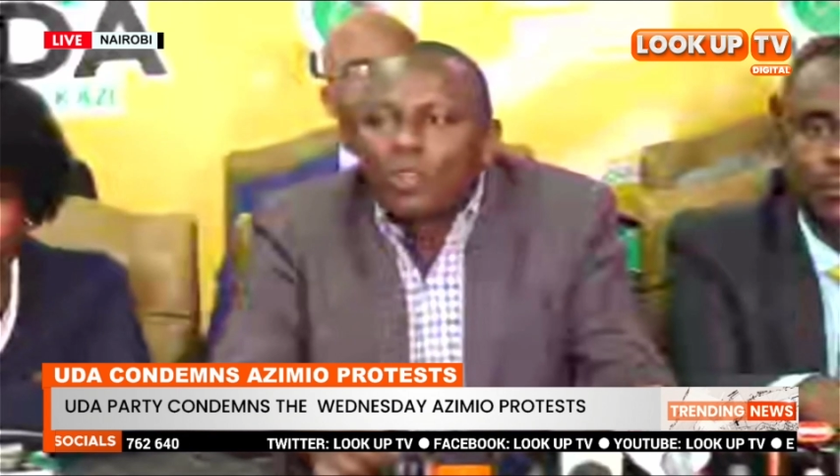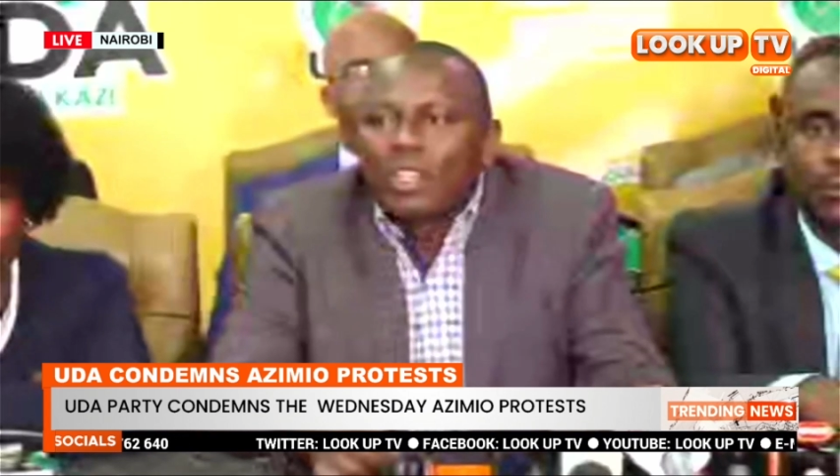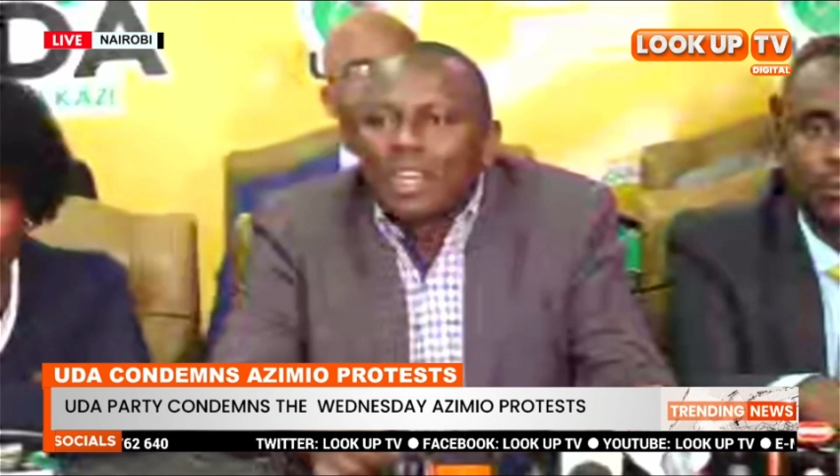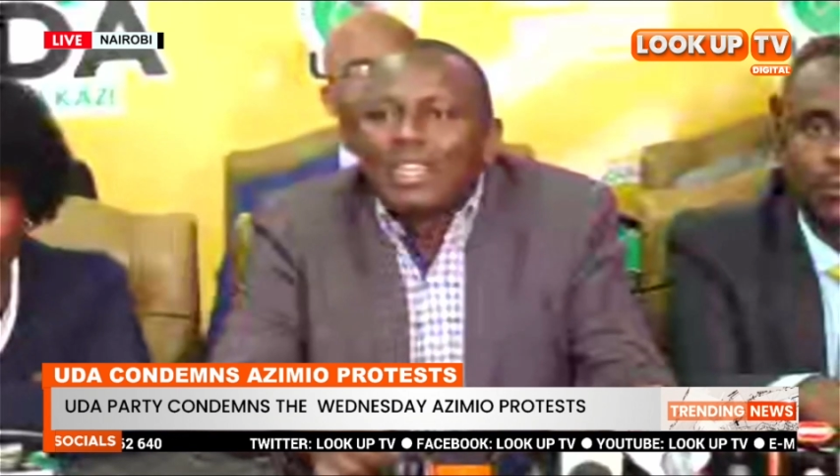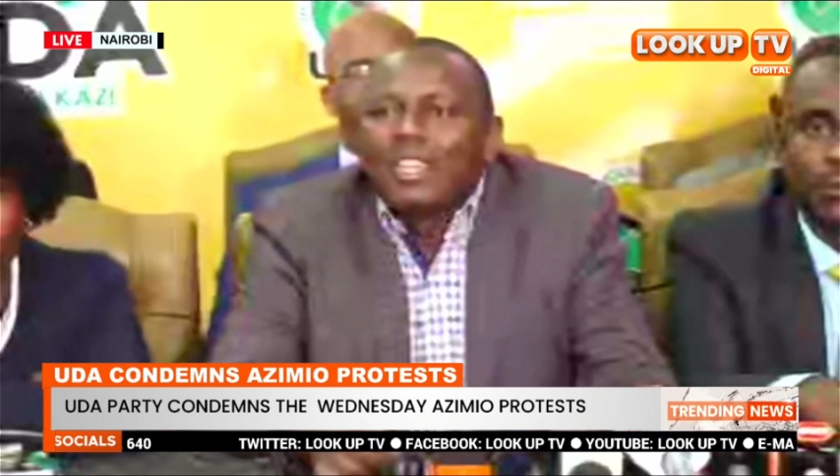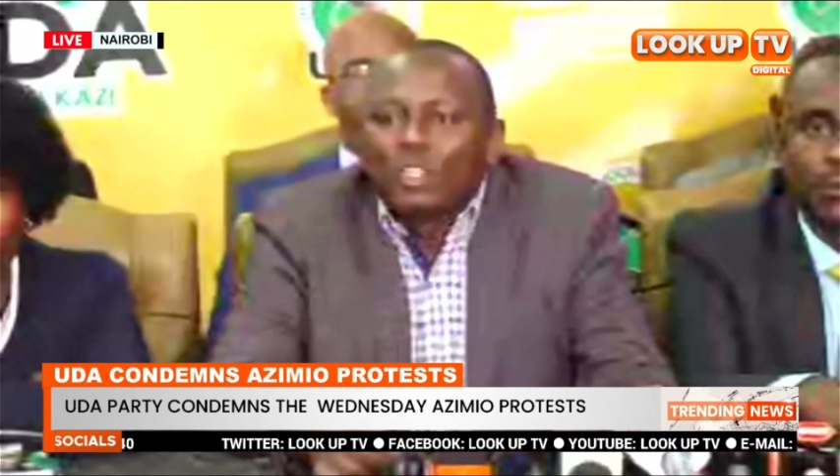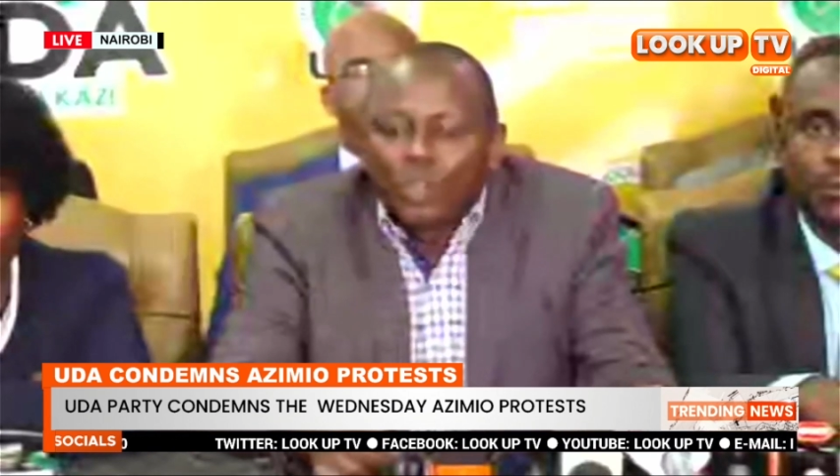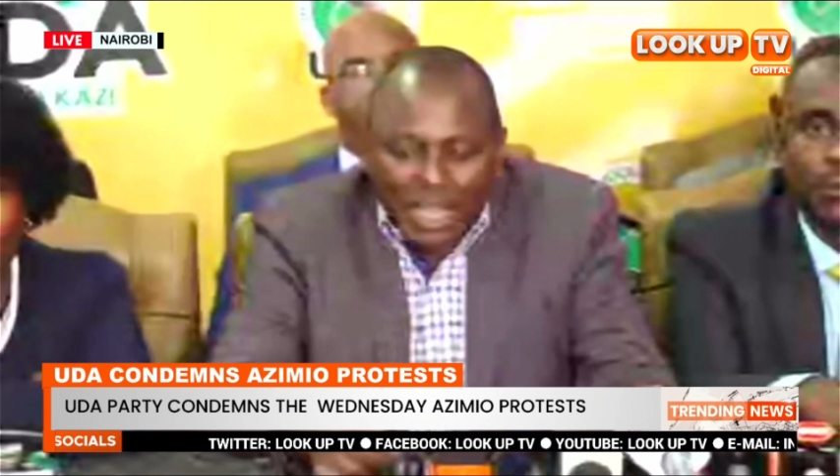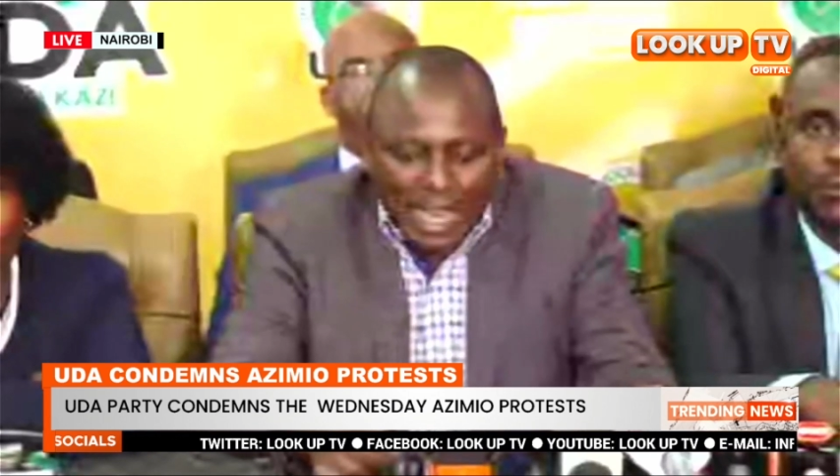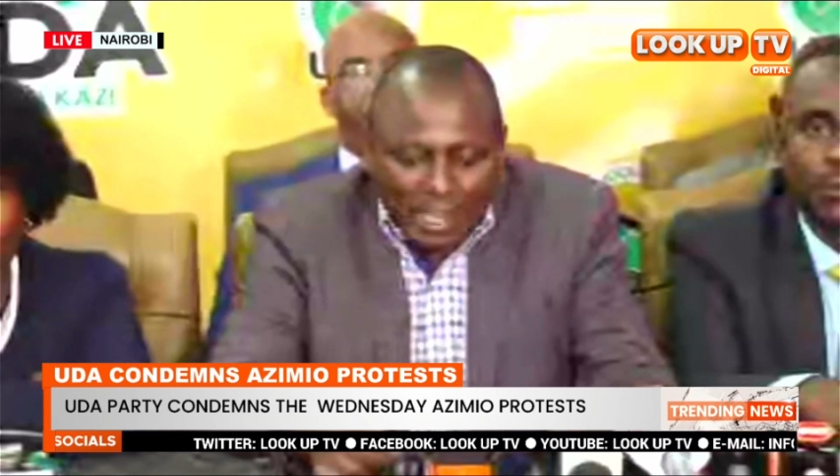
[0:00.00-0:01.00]
their
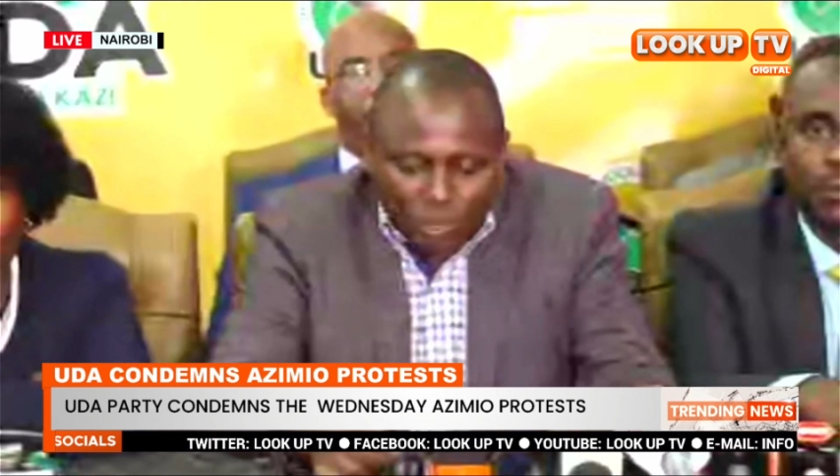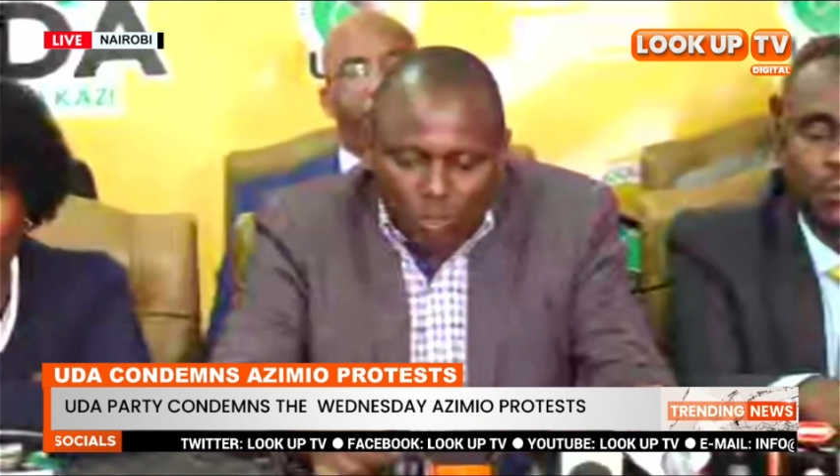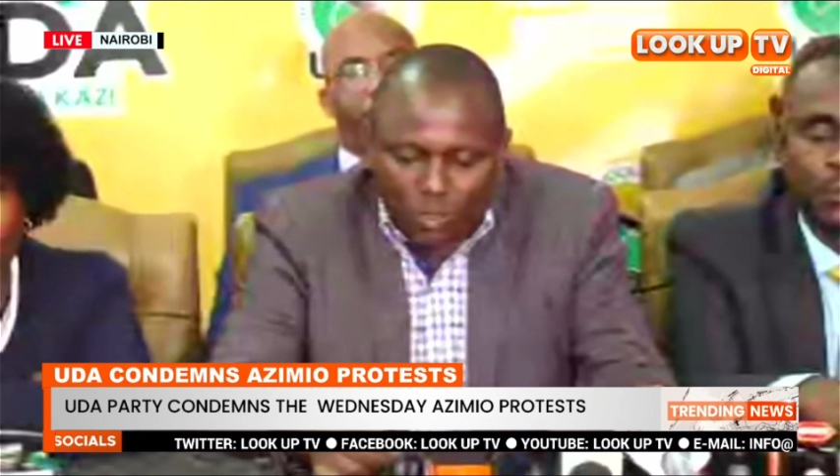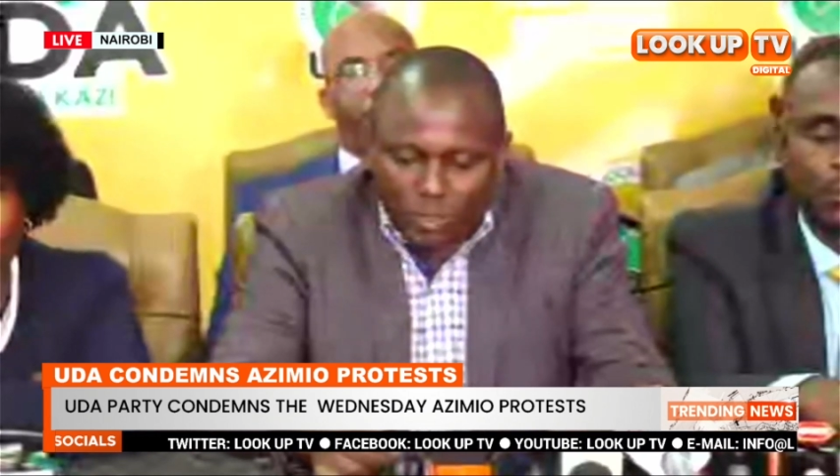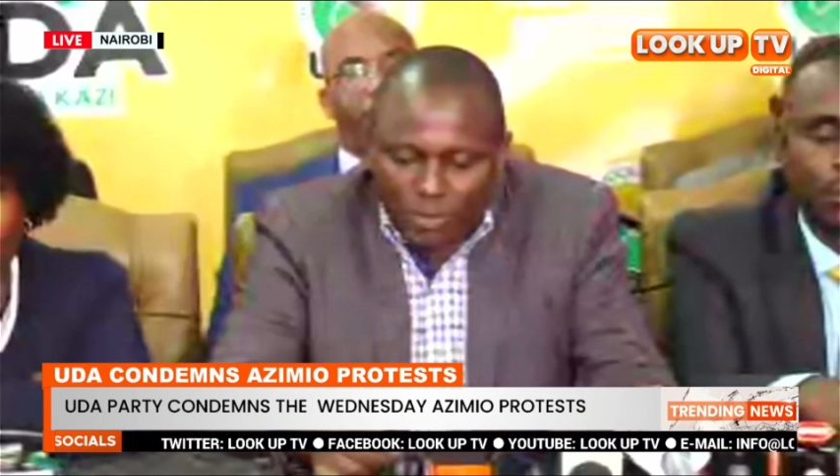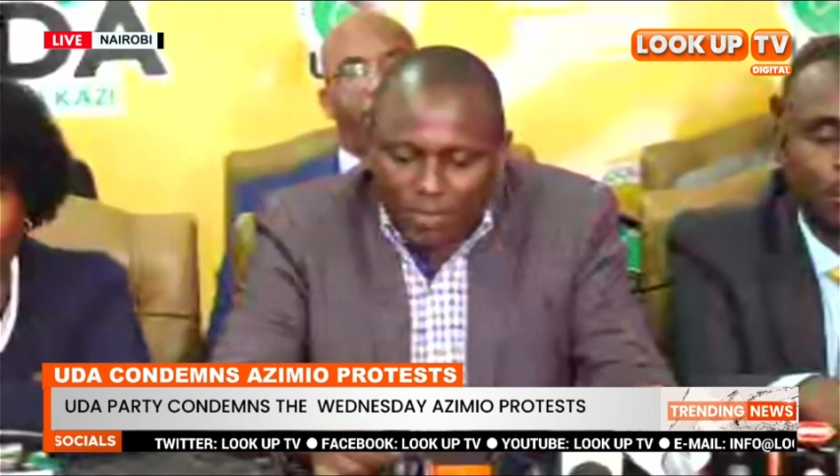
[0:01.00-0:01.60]
day-to-day hustles